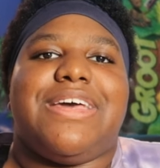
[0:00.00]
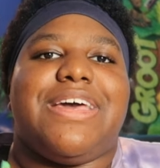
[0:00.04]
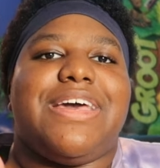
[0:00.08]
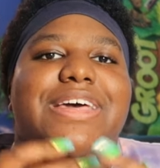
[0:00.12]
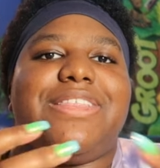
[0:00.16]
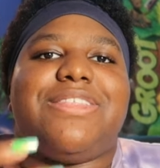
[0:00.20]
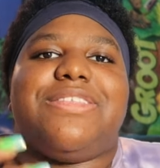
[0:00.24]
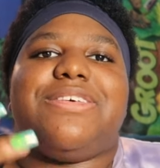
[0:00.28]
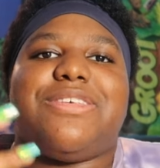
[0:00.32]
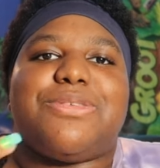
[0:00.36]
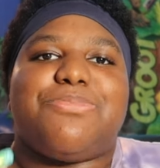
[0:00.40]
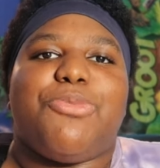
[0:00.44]

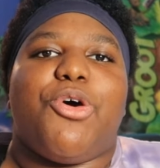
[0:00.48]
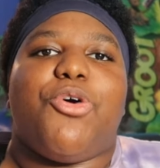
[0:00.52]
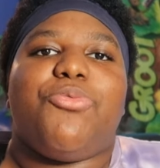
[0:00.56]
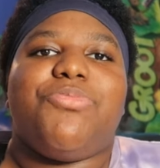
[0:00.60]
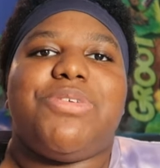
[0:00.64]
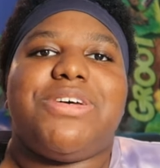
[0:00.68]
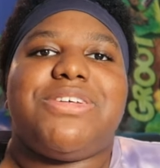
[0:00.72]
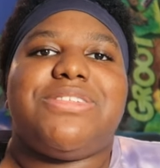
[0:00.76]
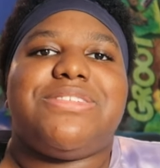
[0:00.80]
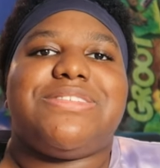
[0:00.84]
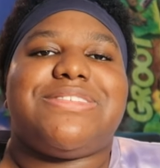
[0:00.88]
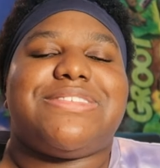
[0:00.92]
in these
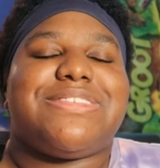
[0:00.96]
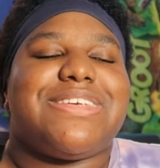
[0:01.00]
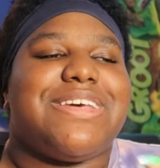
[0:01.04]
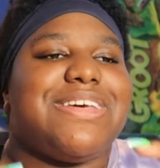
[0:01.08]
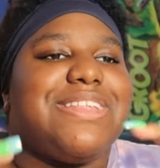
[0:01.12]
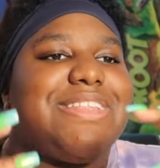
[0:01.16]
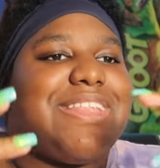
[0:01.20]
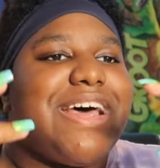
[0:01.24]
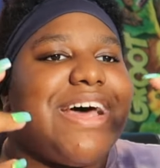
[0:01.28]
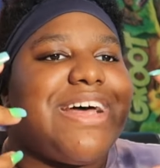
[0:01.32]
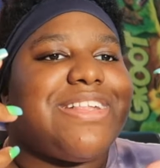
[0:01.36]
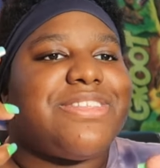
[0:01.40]
moments.
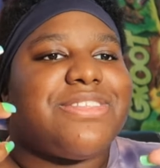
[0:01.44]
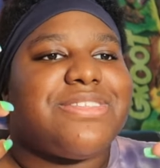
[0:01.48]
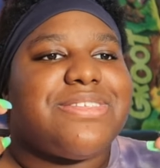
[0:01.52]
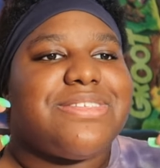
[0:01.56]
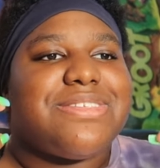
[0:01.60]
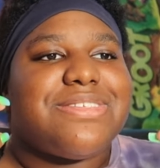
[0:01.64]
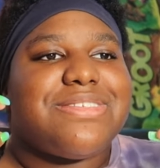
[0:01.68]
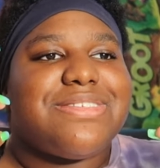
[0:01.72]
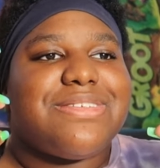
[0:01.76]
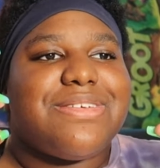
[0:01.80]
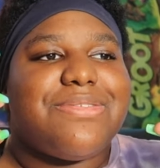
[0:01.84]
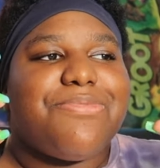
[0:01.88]
And
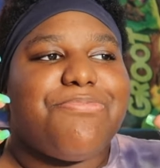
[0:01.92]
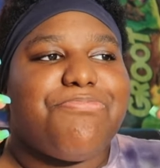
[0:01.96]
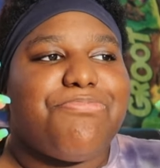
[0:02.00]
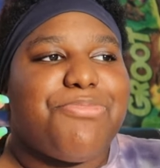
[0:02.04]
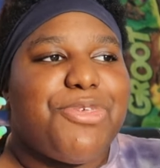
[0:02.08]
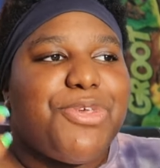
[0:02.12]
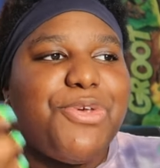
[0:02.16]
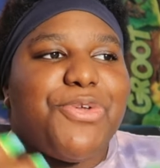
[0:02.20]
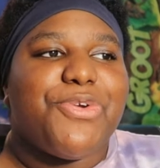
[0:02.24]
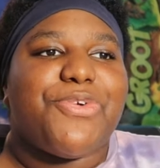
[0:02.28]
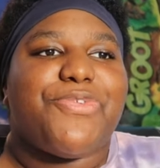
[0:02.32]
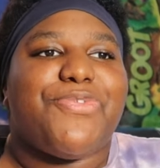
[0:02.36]
that's
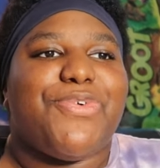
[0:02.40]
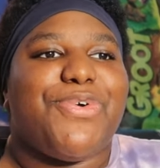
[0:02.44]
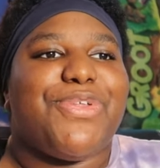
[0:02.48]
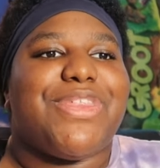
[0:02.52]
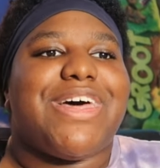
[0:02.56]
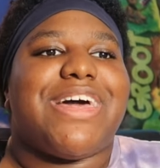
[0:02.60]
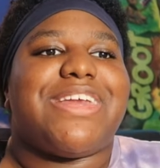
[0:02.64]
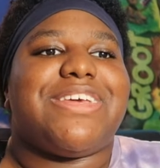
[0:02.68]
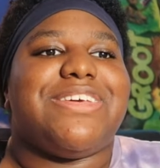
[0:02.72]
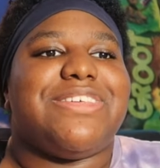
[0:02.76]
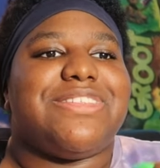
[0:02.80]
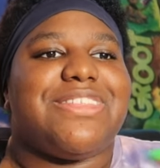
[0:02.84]
beautiful
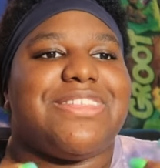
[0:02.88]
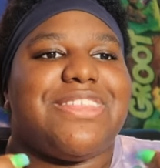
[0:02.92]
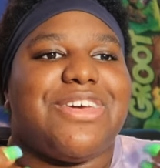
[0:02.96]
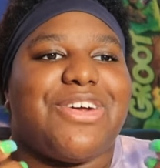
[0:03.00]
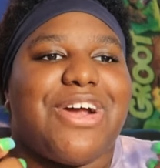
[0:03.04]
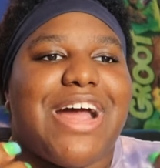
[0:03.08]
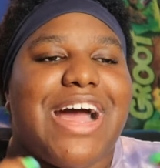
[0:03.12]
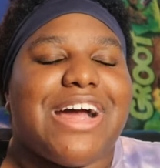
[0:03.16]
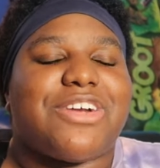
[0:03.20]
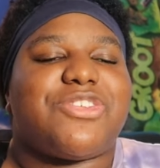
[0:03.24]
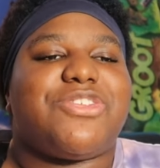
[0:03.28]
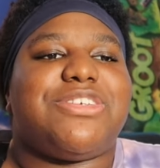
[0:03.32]
that he
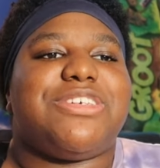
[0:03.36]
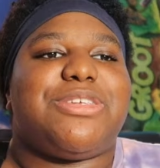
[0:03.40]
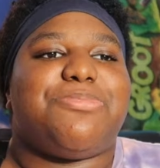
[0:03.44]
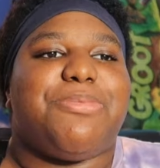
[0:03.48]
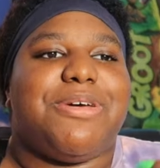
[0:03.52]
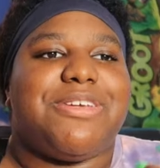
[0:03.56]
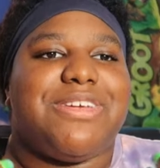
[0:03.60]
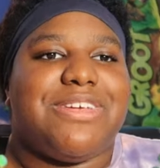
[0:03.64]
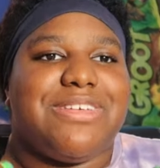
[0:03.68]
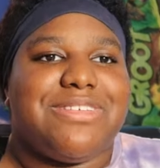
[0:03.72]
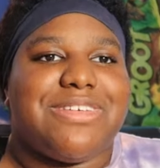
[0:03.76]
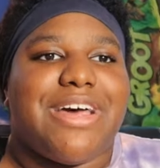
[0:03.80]
they're actually
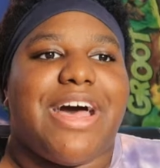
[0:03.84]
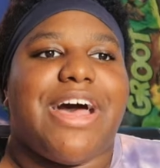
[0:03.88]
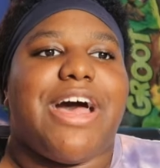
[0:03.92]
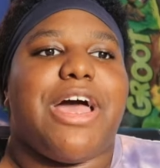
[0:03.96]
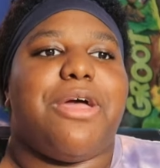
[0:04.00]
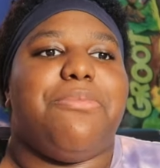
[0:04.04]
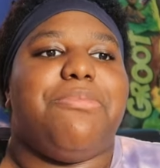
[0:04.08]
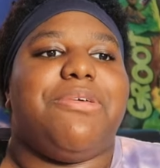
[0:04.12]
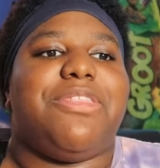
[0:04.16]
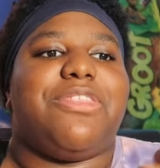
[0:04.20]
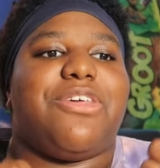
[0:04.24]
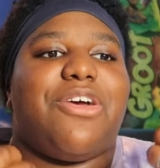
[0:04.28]
spending
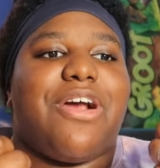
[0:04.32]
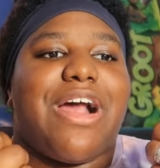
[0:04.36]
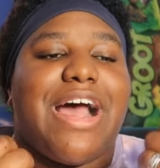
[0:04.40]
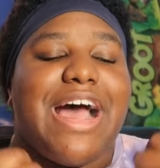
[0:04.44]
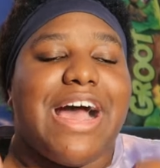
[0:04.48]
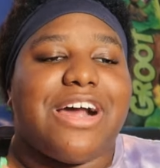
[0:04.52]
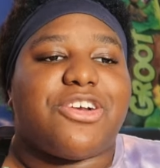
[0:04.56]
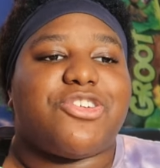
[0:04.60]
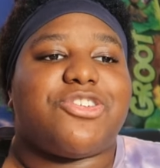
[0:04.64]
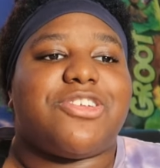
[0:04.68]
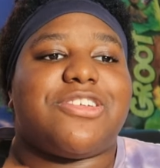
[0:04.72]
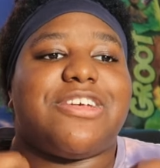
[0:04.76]
time and they're
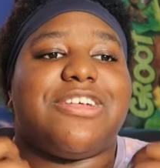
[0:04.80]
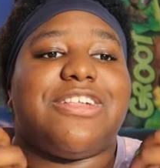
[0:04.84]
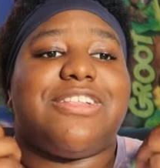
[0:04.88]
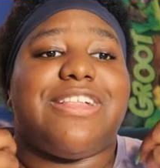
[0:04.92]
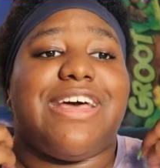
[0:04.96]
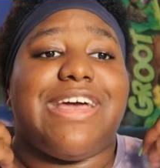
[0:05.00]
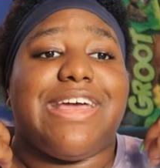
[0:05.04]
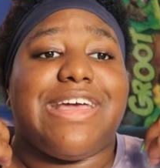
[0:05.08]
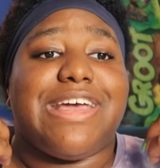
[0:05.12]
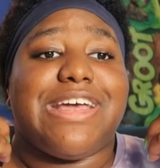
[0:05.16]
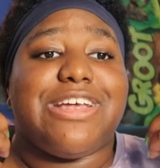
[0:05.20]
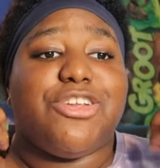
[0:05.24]
actually
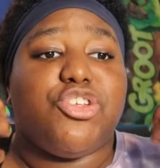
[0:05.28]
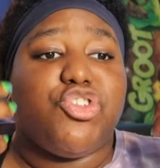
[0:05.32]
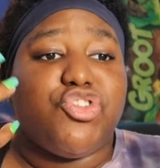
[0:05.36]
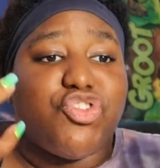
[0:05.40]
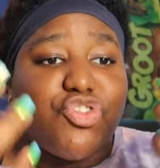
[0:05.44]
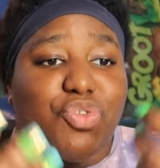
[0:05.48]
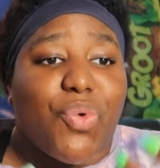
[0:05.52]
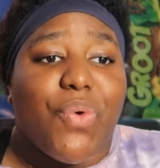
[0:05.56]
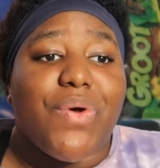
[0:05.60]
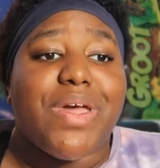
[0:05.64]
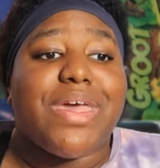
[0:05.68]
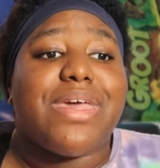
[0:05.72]
like
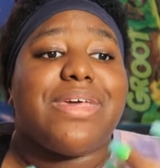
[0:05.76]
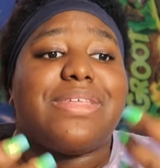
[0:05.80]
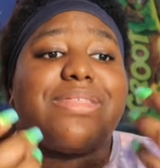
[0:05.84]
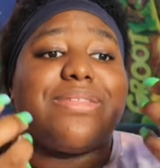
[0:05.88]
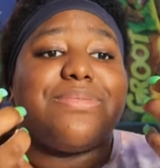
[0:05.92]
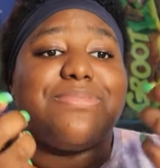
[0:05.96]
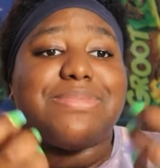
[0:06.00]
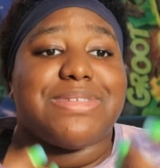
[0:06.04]
enjoying